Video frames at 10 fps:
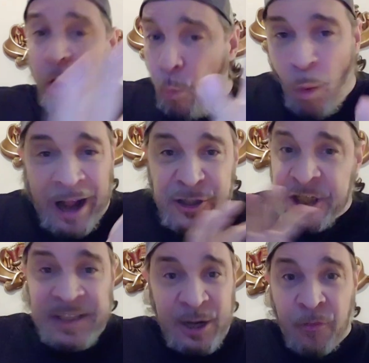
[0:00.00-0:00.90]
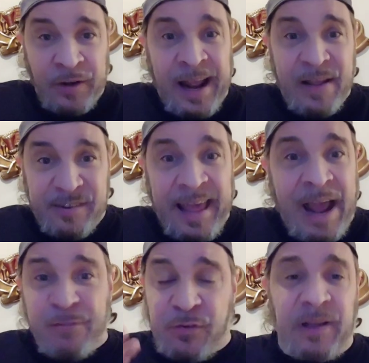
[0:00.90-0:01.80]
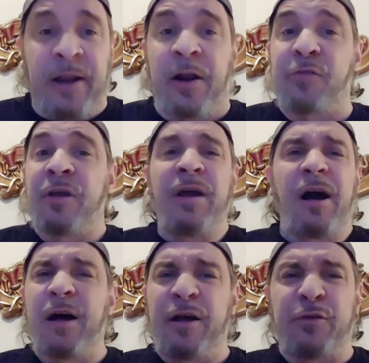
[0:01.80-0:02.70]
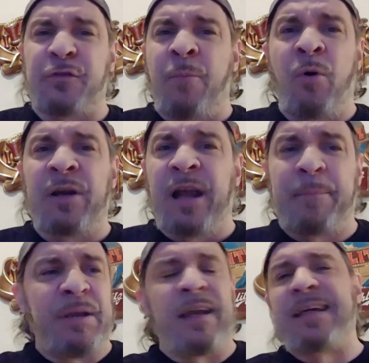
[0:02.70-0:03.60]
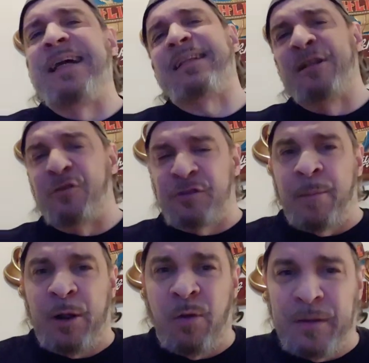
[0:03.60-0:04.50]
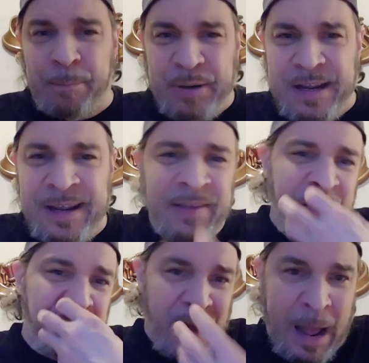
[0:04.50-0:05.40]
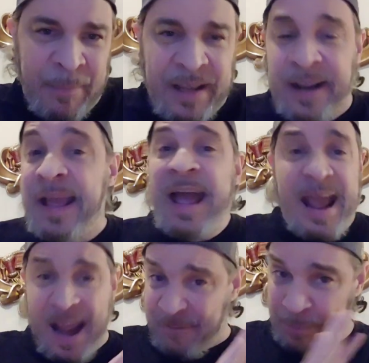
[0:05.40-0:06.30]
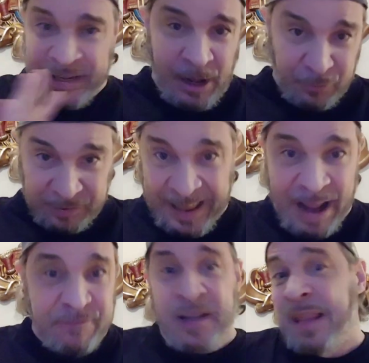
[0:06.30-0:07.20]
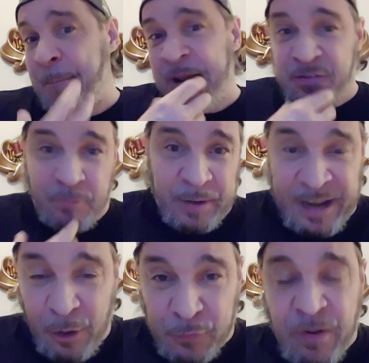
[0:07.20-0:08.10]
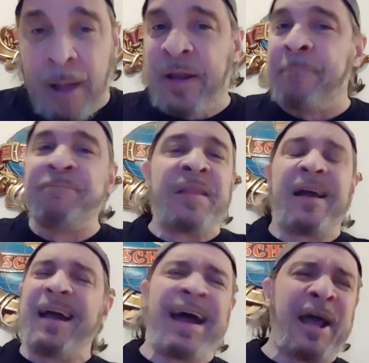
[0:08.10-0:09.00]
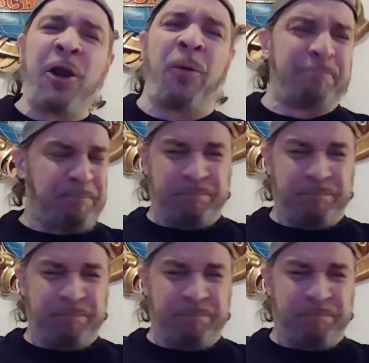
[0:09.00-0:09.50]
watching the other guys laugh is hilarious. Someone like being kicked in the stomach while they're peeing and then vomiting, everybody else laughing, and that makes everybody else vomit. And I know